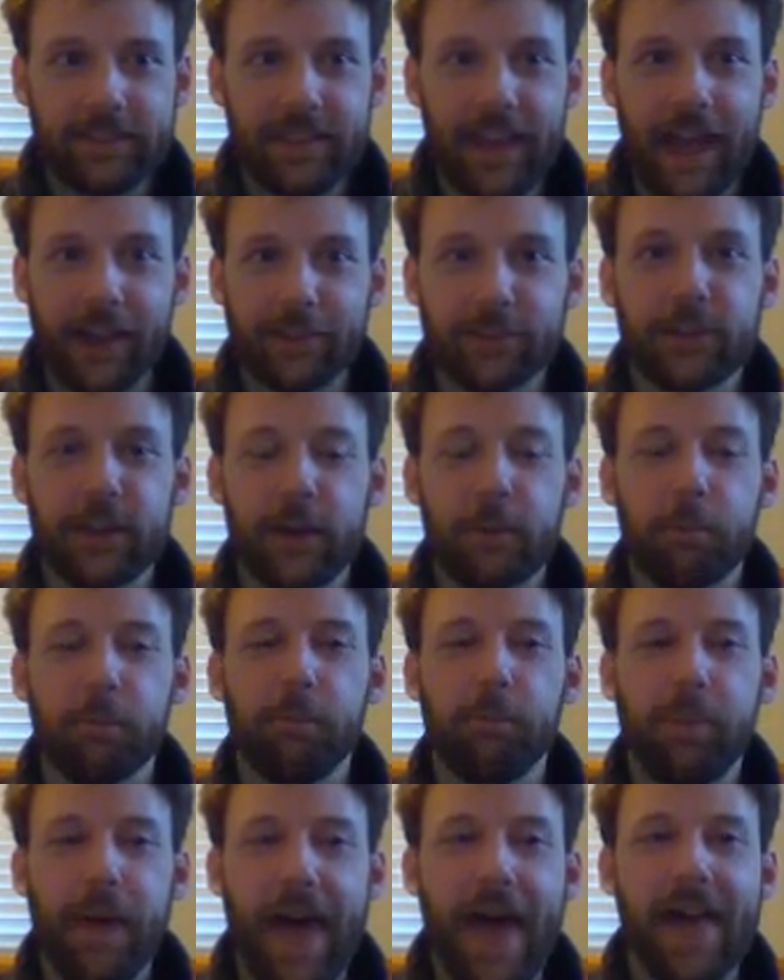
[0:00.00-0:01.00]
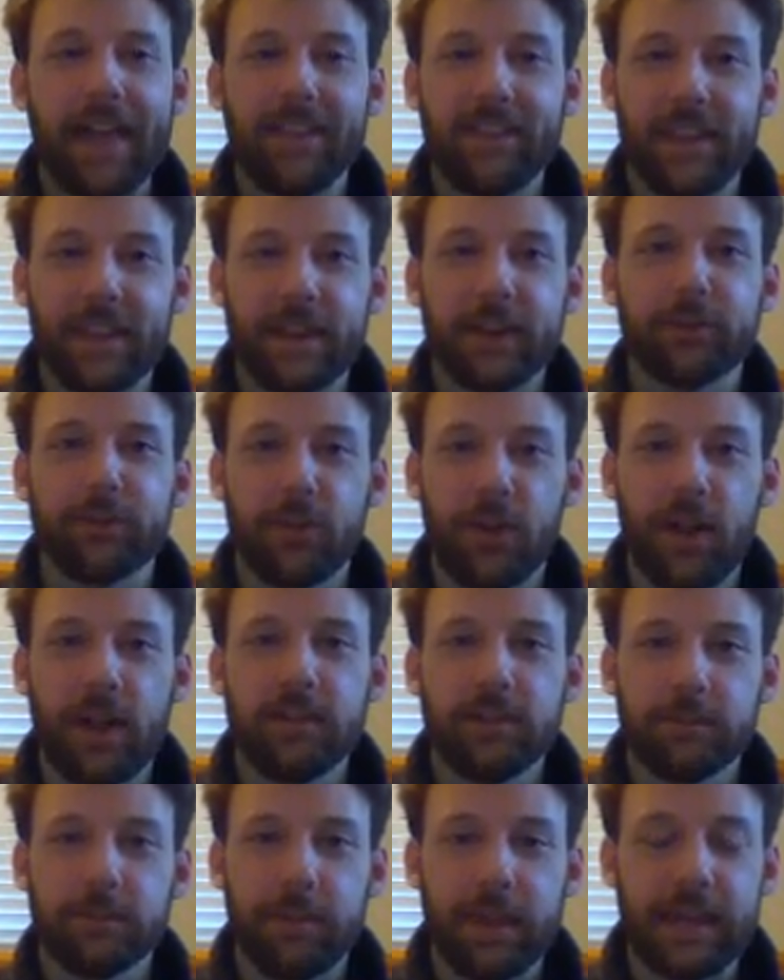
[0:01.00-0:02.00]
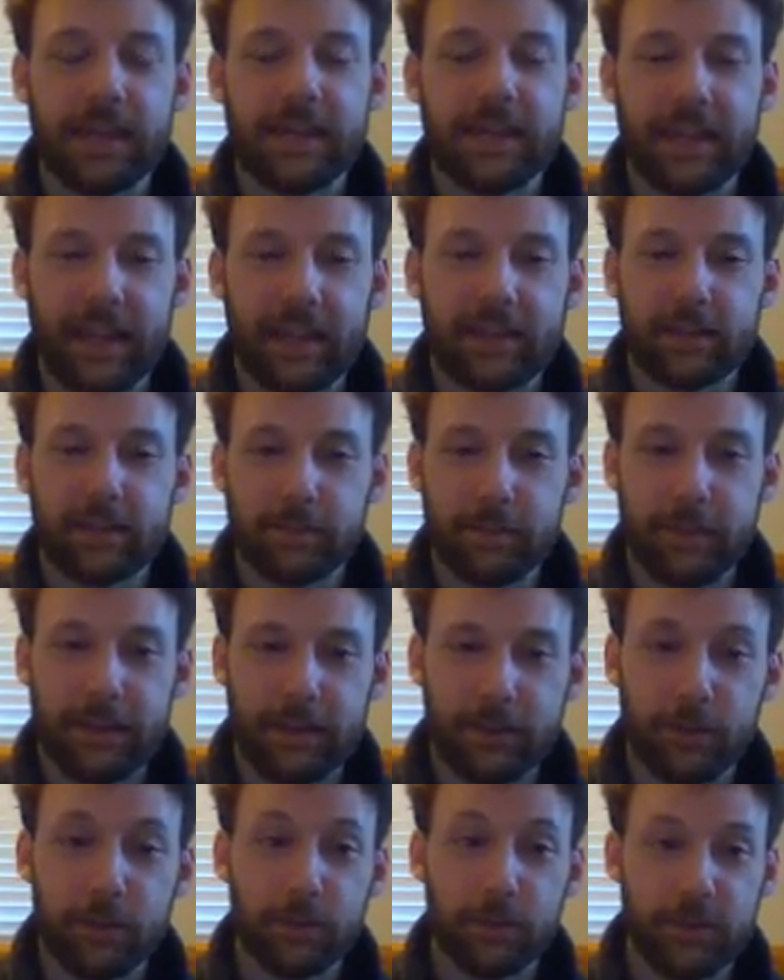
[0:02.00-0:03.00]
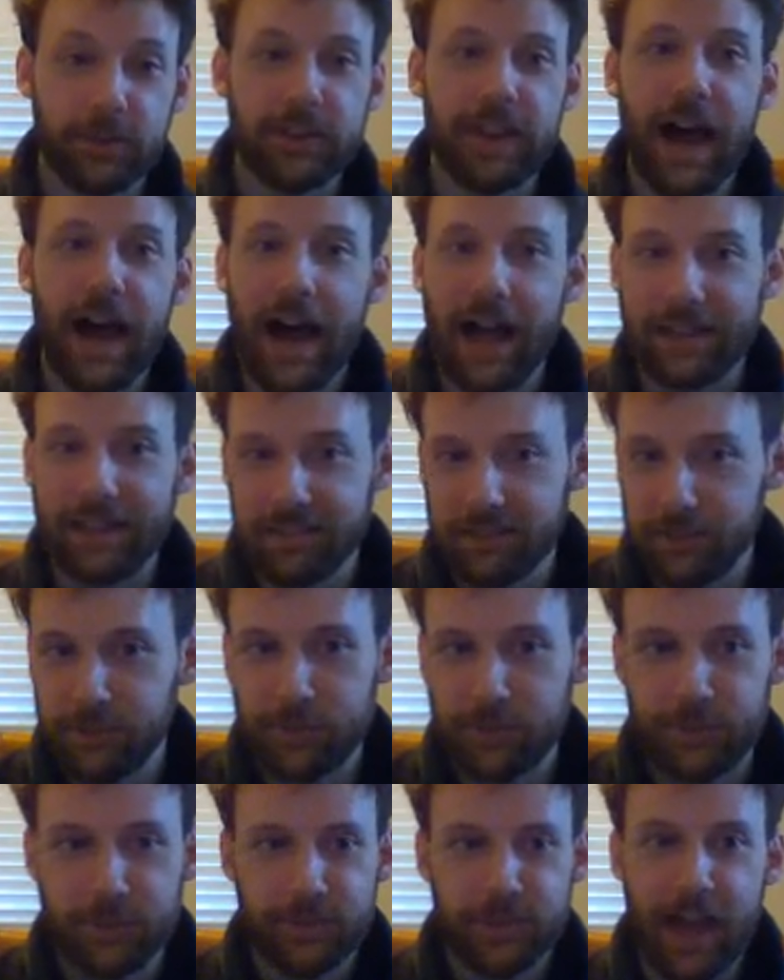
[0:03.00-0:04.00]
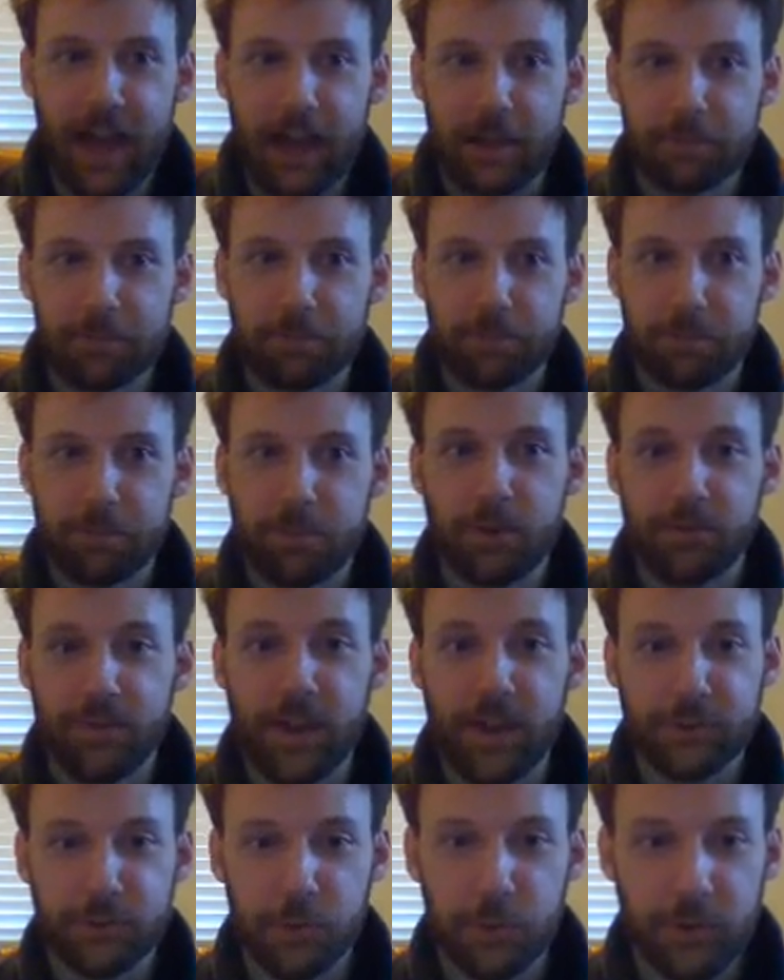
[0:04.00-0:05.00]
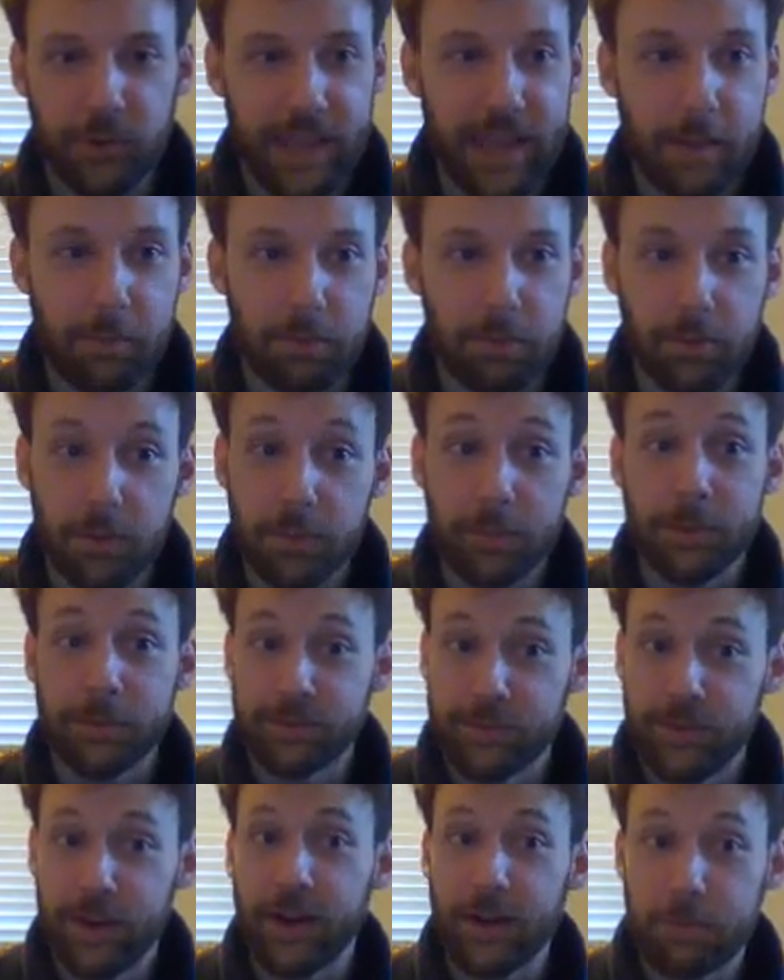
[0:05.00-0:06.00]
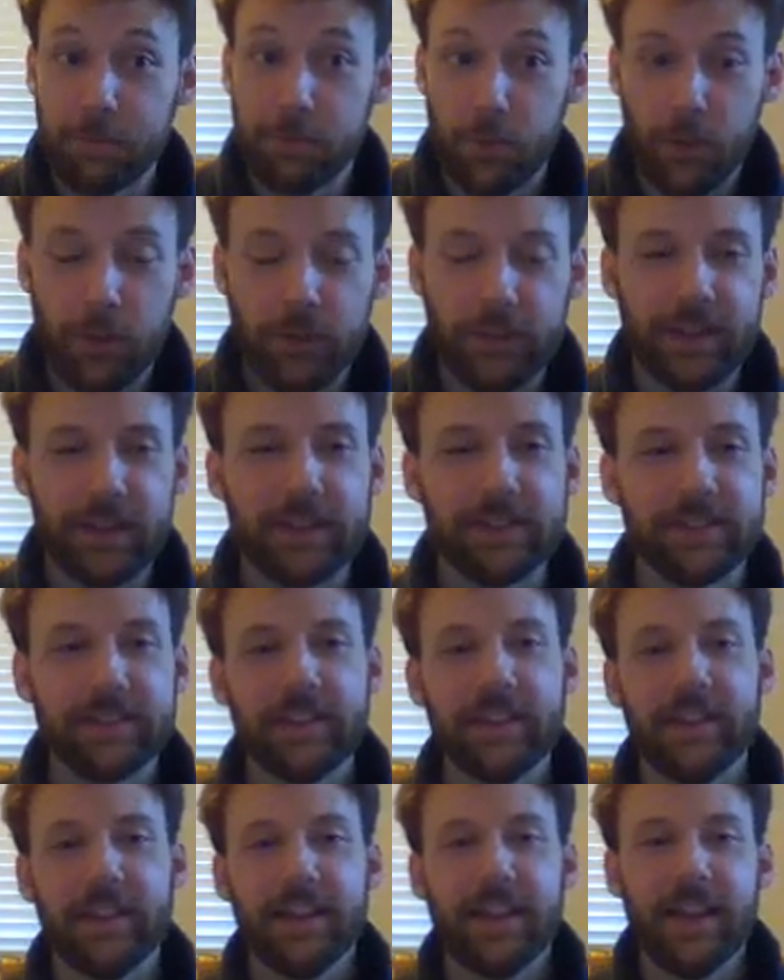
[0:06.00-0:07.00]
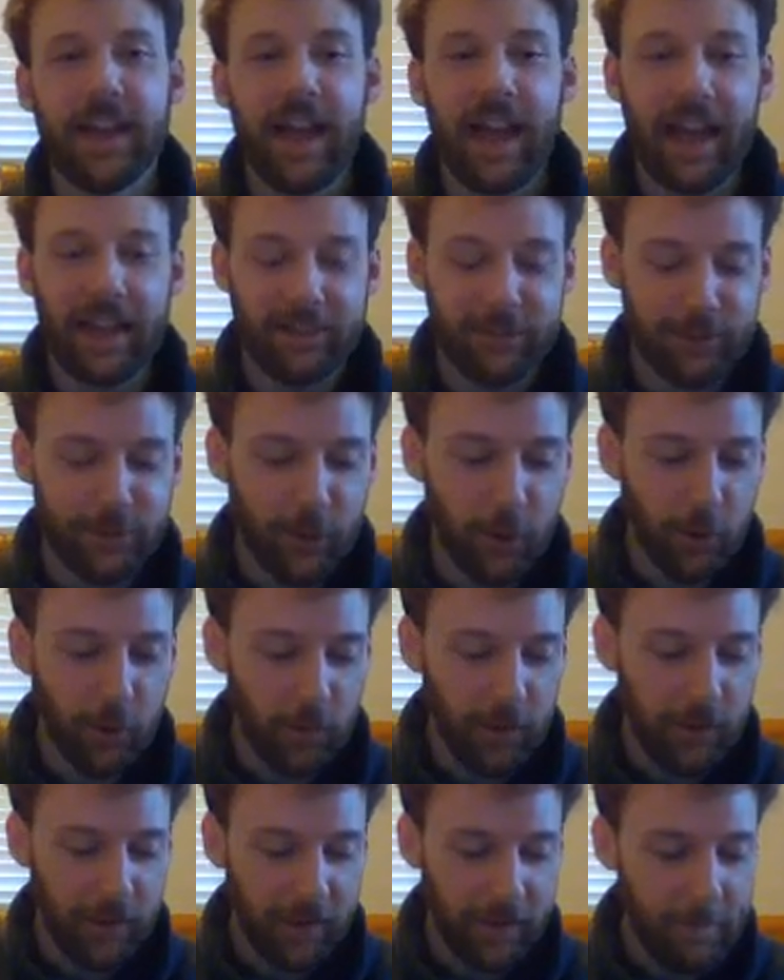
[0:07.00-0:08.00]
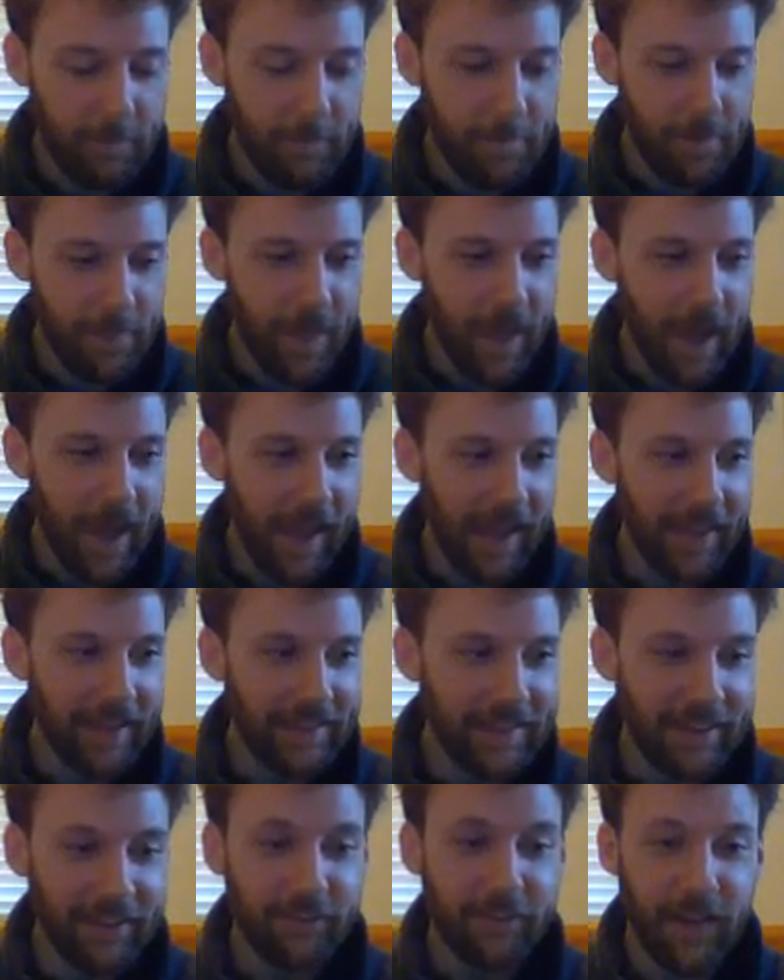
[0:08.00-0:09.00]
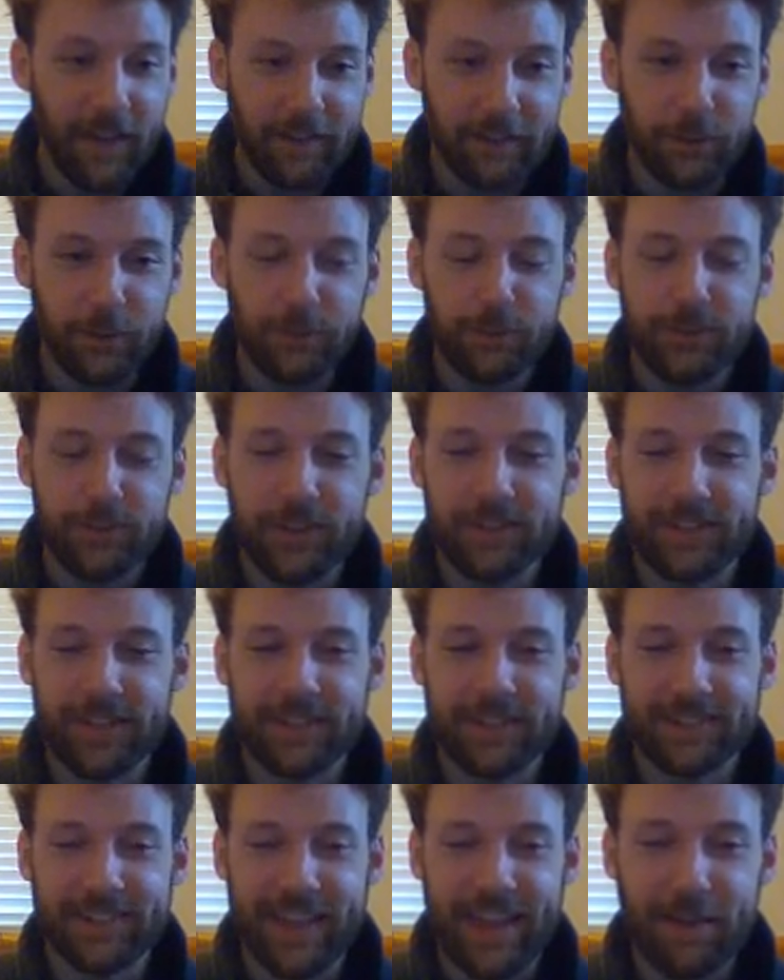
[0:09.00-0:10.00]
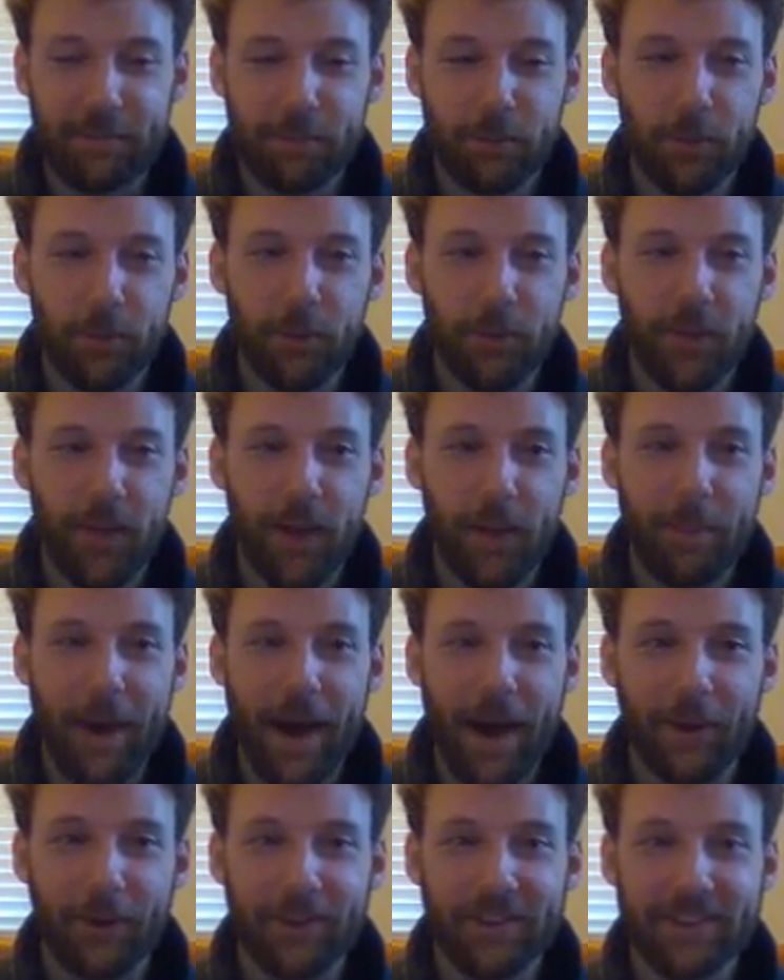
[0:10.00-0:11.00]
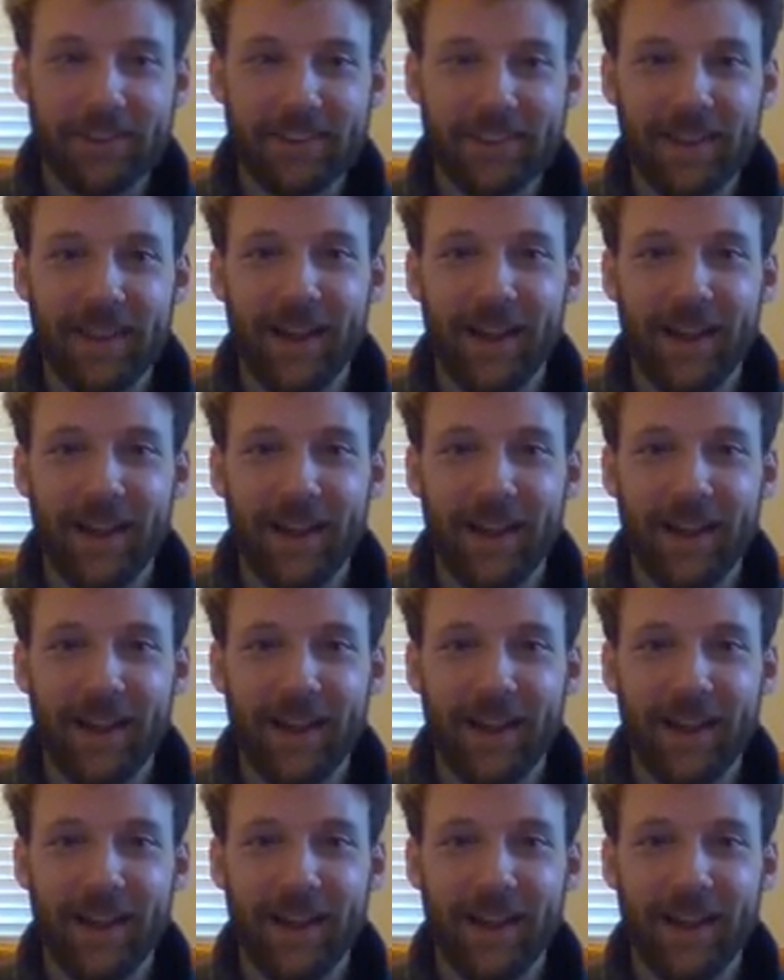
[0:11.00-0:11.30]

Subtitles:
actually a bet that a friend made against me, she's a non-professional gambler, but very brilliant. And so I use this example about